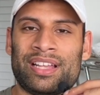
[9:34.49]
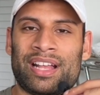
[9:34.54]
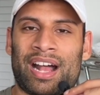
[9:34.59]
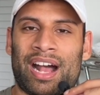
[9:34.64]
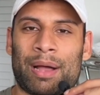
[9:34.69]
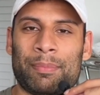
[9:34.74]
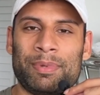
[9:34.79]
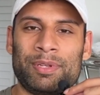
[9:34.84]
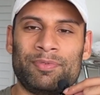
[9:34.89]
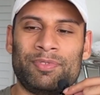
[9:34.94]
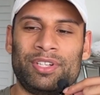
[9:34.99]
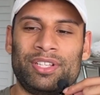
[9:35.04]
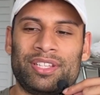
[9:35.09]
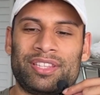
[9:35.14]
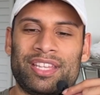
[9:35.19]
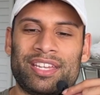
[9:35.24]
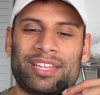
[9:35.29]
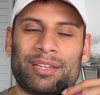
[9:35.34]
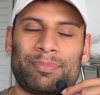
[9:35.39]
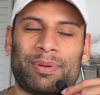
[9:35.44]
I mean, really
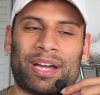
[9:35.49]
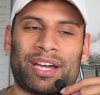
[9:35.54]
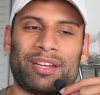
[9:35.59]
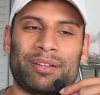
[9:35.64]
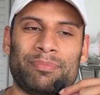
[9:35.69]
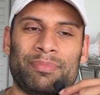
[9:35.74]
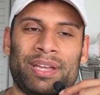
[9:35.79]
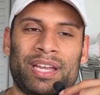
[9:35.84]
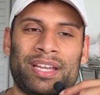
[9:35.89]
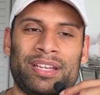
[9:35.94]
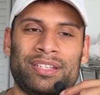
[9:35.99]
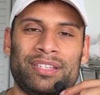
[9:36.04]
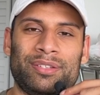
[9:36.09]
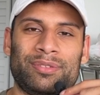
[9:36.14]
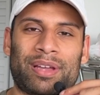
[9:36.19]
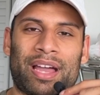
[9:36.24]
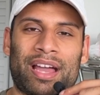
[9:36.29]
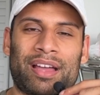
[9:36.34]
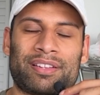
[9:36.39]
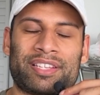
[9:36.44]
think about it, man. You
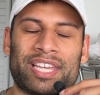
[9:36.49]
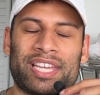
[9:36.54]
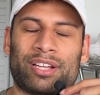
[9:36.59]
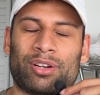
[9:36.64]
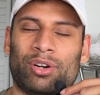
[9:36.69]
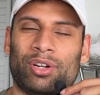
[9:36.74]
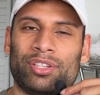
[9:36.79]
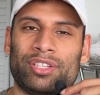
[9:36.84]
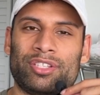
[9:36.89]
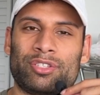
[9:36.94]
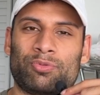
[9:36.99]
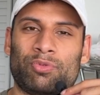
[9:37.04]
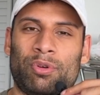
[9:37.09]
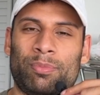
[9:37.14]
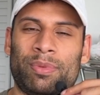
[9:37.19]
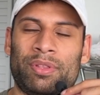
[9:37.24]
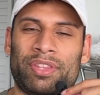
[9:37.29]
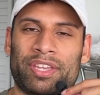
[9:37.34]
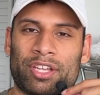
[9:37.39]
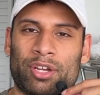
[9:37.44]
gotta take all these
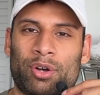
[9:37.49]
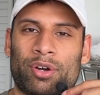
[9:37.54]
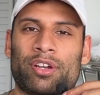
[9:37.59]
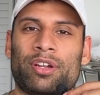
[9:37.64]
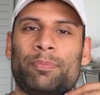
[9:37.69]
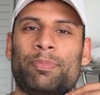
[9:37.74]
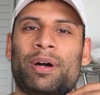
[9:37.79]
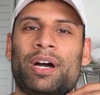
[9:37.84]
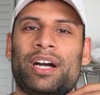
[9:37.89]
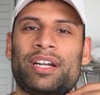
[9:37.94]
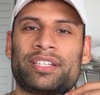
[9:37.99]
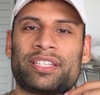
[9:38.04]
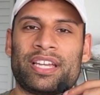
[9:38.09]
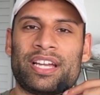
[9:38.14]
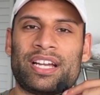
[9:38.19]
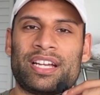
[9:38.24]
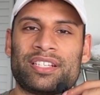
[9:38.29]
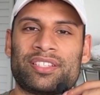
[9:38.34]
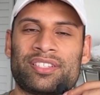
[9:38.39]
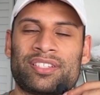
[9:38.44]
women, they go on a
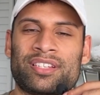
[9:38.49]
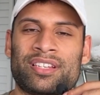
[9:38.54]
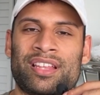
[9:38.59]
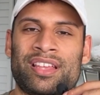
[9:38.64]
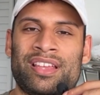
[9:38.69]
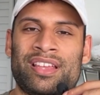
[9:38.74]
podcast,